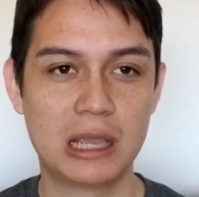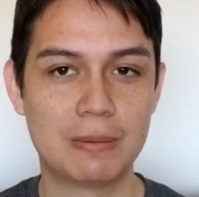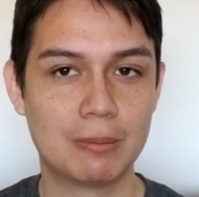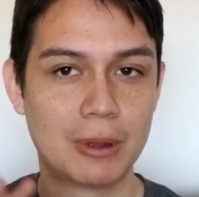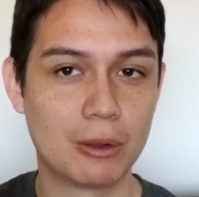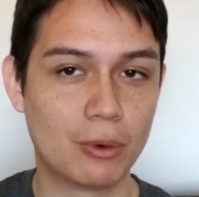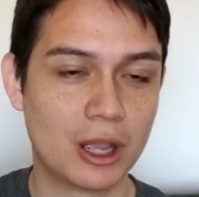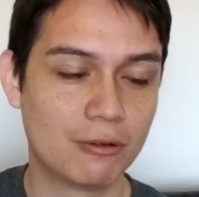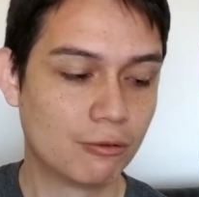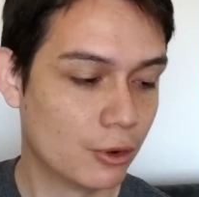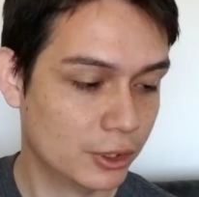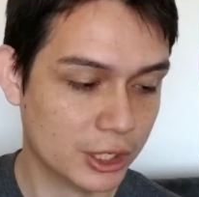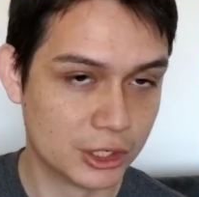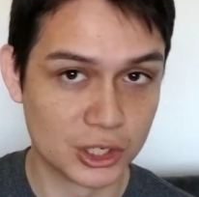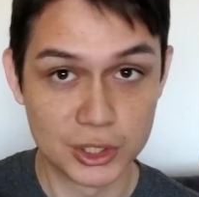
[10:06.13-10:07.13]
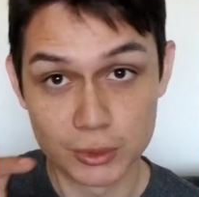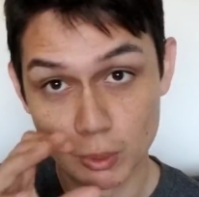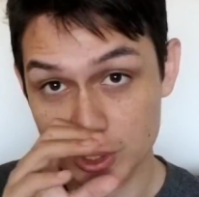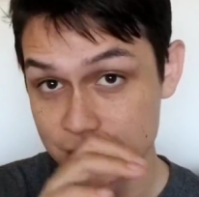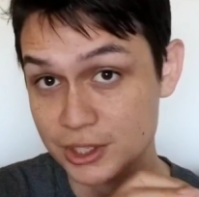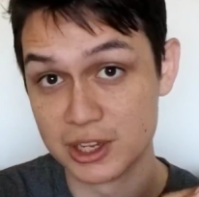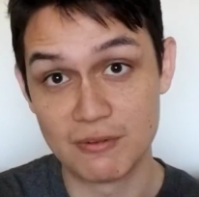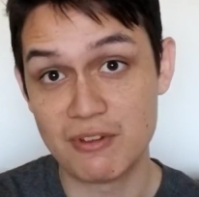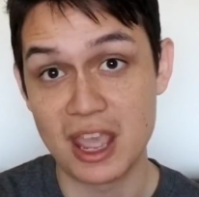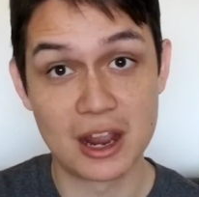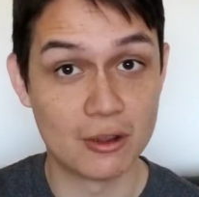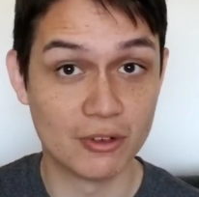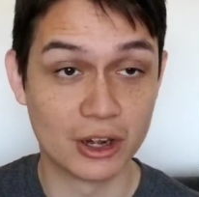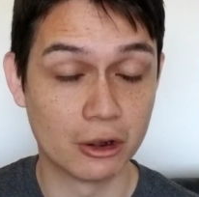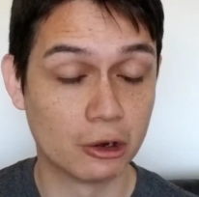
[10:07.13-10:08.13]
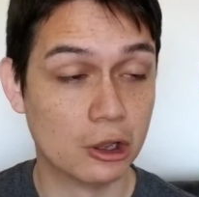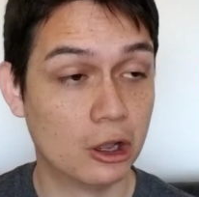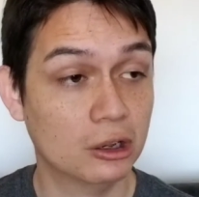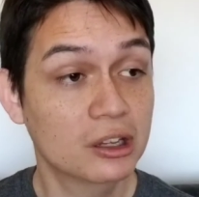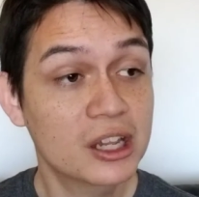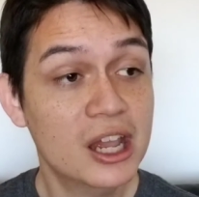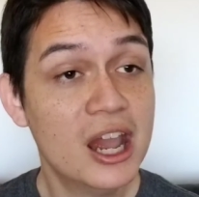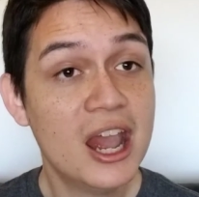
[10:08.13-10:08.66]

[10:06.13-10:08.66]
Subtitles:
but my wife really just wasn't a fan of it at all.